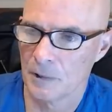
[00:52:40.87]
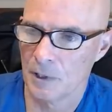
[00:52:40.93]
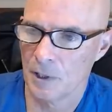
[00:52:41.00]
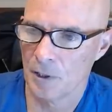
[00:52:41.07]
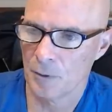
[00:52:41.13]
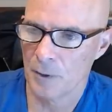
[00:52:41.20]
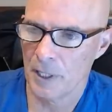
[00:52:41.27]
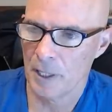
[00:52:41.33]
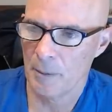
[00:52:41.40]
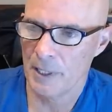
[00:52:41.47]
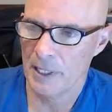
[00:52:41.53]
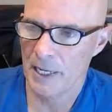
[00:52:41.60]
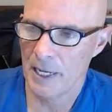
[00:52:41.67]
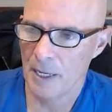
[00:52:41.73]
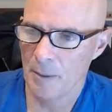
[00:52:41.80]
Gen 3 Hemi
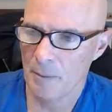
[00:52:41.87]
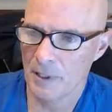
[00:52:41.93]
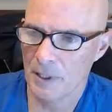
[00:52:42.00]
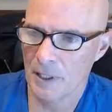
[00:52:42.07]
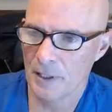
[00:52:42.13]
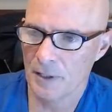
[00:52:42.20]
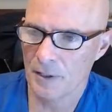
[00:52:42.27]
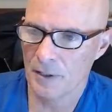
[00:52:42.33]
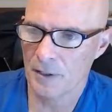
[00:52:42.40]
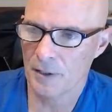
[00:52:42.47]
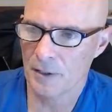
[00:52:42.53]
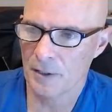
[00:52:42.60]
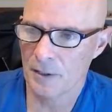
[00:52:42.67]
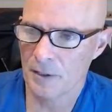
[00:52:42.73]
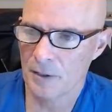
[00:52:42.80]
Cam
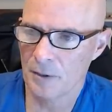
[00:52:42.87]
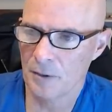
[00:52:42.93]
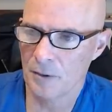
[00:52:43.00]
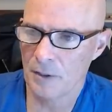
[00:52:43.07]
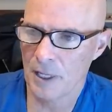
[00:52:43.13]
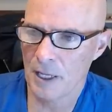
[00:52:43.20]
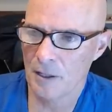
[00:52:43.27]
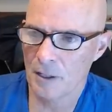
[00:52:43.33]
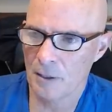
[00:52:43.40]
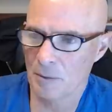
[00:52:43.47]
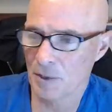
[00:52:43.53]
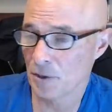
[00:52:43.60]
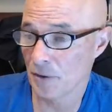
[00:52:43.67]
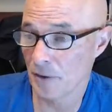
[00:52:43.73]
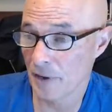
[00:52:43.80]
test 2000. I'm
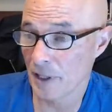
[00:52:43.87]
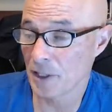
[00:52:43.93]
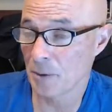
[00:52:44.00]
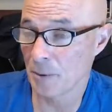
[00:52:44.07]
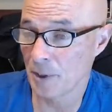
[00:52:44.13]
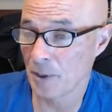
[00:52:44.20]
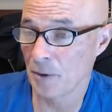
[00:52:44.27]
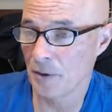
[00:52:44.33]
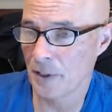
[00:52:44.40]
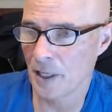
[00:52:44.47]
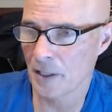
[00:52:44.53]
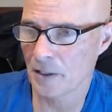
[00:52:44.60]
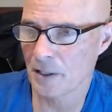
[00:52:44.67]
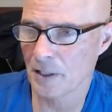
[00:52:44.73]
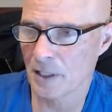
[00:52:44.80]
sure that, that should be
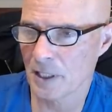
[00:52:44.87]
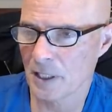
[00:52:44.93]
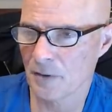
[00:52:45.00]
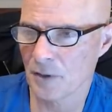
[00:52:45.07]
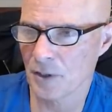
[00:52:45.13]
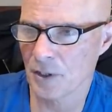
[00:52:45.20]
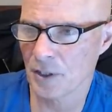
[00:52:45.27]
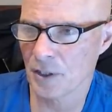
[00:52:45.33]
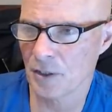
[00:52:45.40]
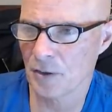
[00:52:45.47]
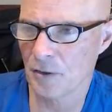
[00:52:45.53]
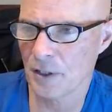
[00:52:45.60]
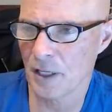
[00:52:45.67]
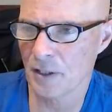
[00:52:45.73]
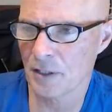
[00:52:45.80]
2006 versus
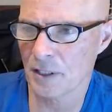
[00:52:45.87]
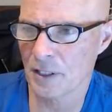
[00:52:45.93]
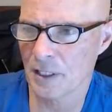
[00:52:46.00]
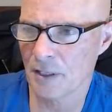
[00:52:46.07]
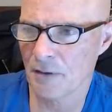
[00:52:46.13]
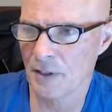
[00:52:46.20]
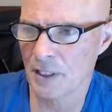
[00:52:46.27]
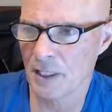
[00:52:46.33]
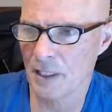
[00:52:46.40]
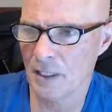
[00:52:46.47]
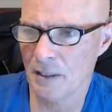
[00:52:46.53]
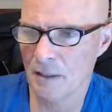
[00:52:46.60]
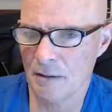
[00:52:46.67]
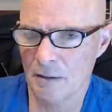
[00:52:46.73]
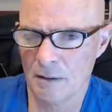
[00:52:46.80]

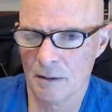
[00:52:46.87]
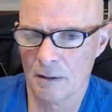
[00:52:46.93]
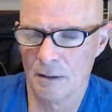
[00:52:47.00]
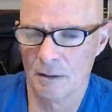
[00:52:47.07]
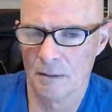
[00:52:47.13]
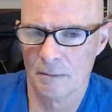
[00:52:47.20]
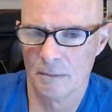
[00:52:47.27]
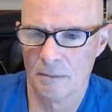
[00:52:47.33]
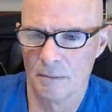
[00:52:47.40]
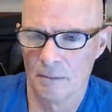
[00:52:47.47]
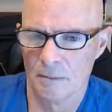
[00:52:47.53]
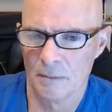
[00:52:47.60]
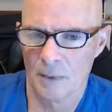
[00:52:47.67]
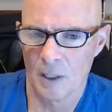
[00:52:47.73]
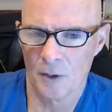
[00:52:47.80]
2017.
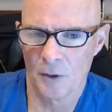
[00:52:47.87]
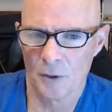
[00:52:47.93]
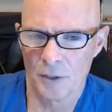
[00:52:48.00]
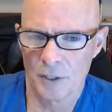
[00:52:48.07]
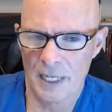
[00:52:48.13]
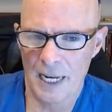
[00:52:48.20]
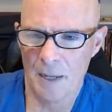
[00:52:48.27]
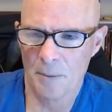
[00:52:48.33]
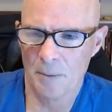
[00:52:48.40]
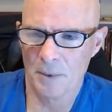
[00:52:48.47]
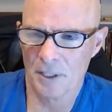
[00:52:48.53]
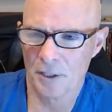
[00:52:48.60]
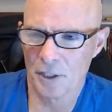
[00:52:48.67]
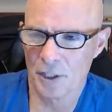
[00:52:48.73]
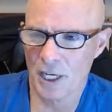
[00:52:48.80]
Are those cams
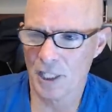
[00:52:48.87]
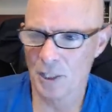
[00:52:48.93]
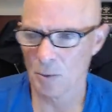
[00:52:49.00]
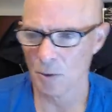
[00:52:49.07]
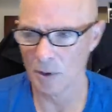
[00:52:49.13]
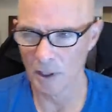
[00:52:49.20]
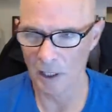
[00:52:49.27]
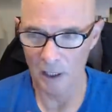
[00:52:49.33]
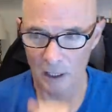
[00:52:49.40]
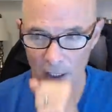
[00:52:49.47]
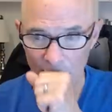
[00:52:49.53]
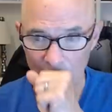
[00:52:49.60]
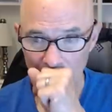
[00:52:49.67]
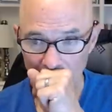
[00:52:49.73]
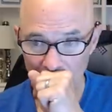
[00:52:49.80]
interchangeable?
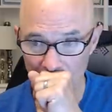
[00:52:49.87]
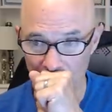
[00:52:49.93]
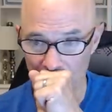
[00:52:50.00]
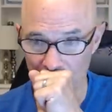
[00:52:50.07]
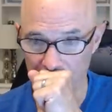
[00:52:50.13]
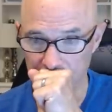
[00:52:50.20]
Have